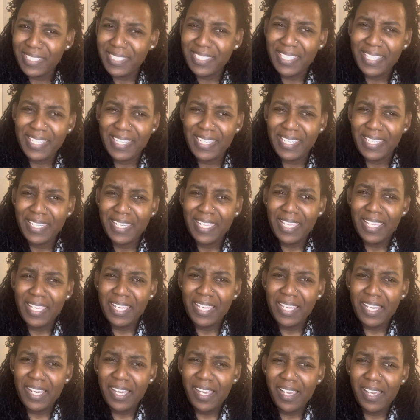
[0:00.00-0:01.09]
did,
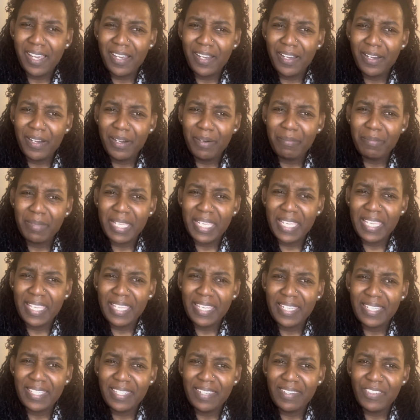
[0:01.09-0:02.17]

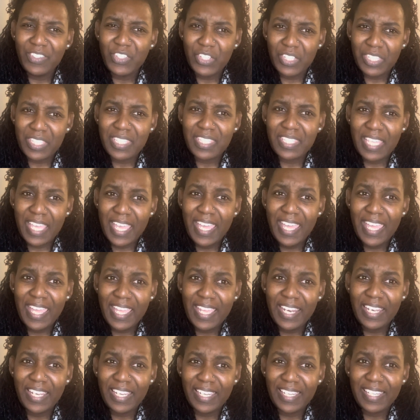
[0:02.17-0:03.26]
and just
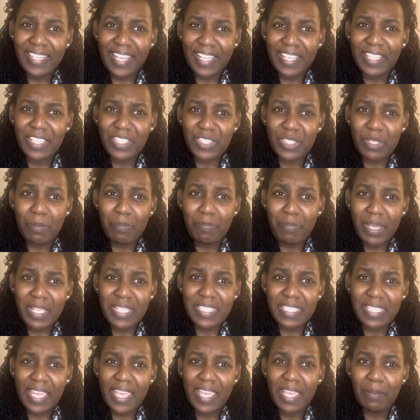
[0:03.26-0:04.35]
said like it's the
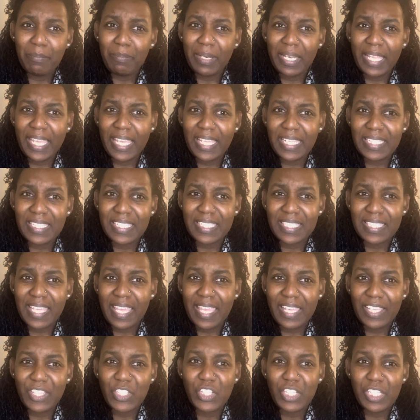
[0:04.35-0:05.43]
best game plan to
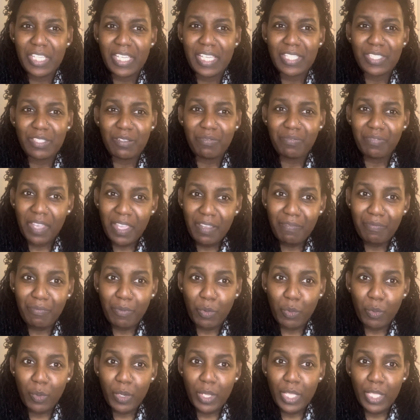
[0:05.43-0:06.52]
say she is a
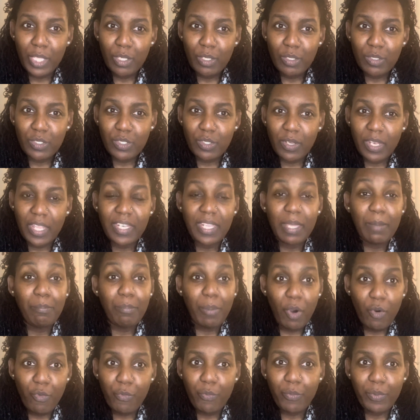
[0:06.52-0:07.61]
faithful, so that they
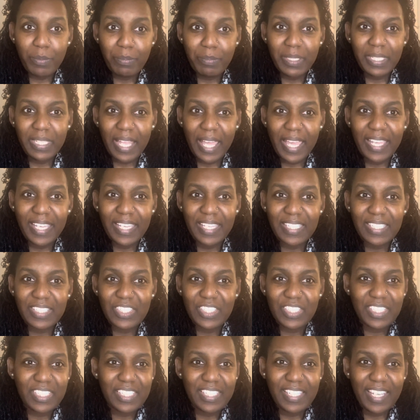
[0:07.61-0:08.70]
both would be like,
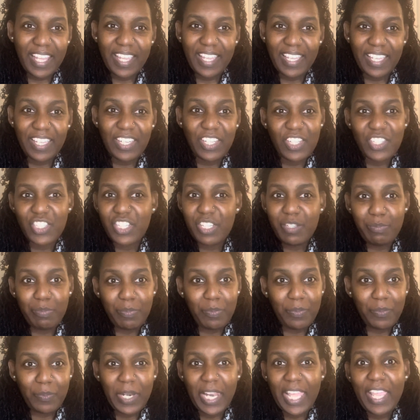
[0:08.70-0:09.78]
and then she
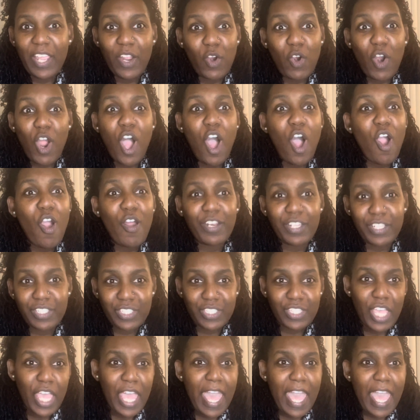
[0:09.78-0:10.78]
play her hardest,